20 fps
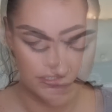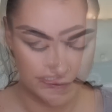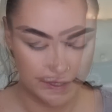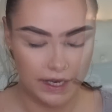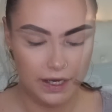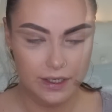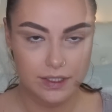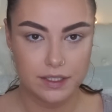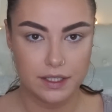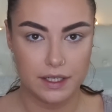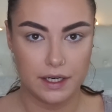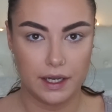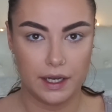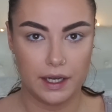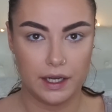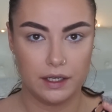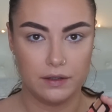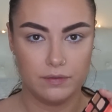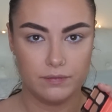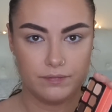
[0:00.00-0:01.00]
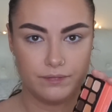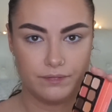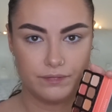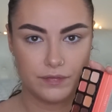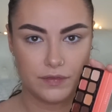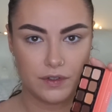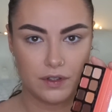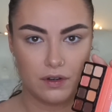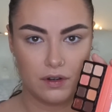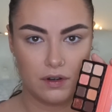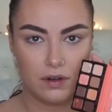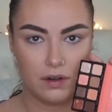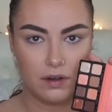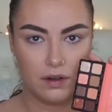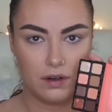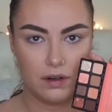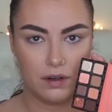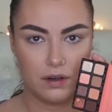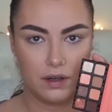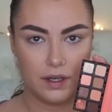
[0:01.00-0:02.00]
Yesterday
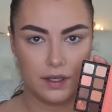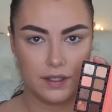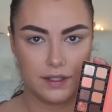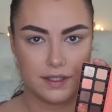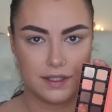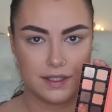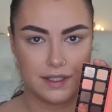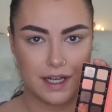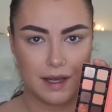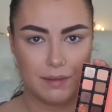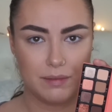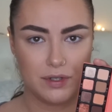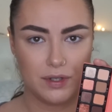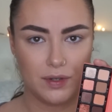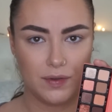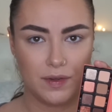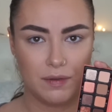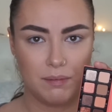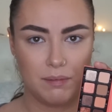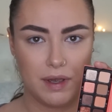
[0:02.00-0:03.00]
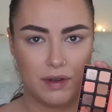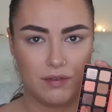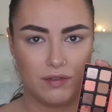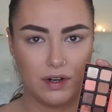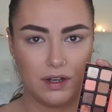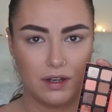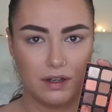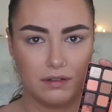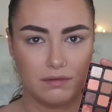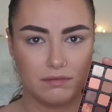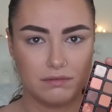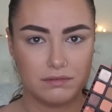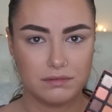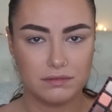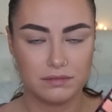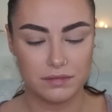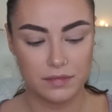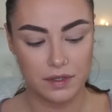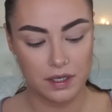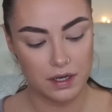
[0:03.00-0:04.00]
I stepped on the mirror,
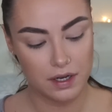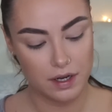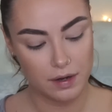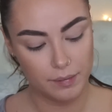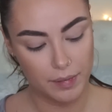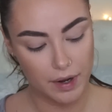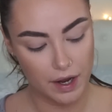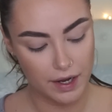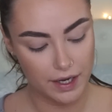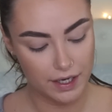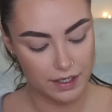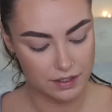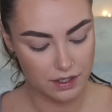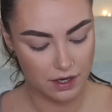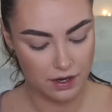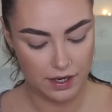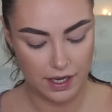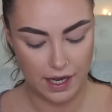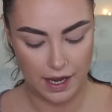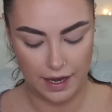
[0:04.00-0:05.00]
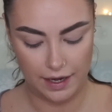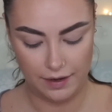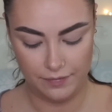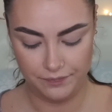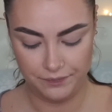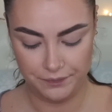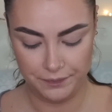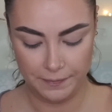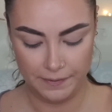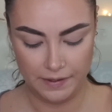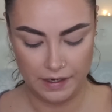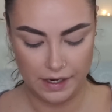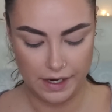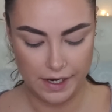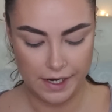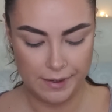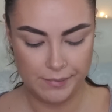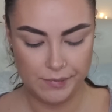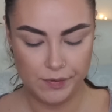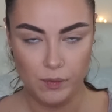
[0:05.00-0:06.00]
but it's okay.
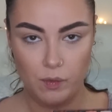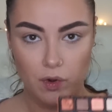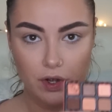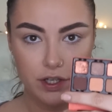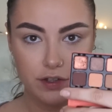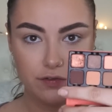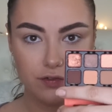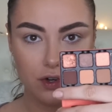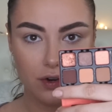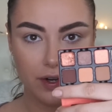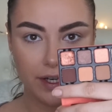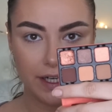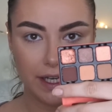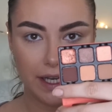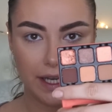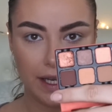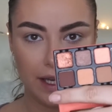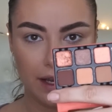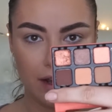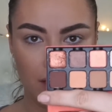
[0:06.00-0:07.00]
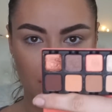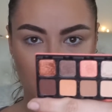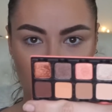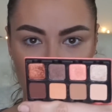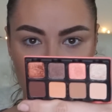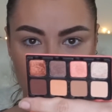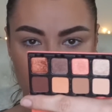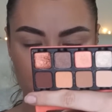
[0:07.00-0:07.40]
What you've got in here are